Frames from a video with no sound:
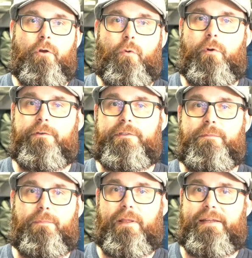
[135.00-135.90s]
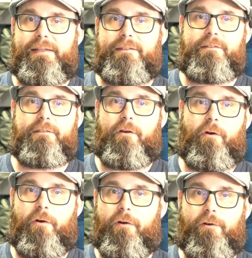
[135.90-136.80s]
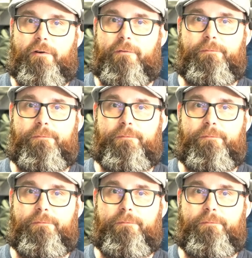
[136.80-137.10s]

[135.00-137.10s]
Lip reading: Quilts and blankets are